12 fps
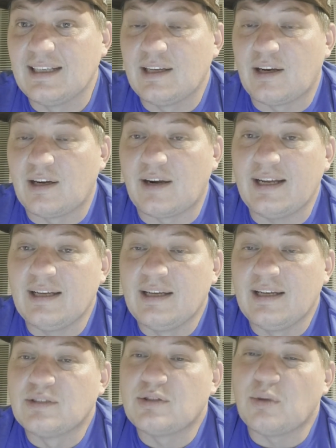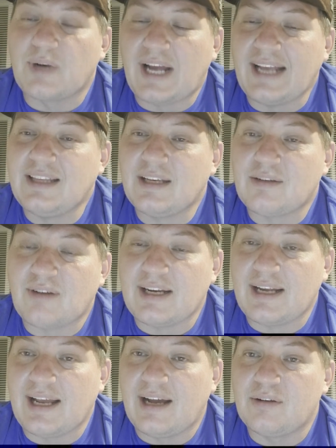All right. So what I think right
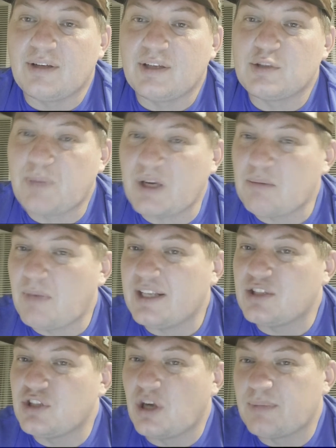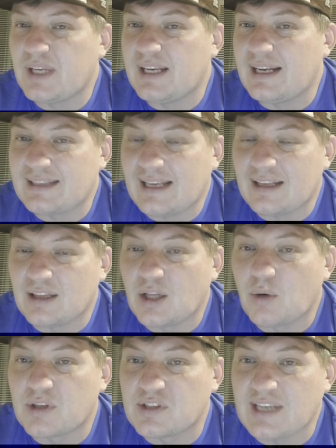now is big money jumped in at that
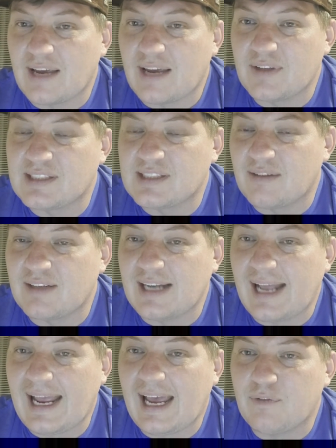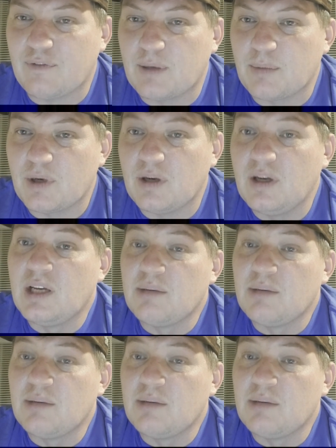lower 7.5 number,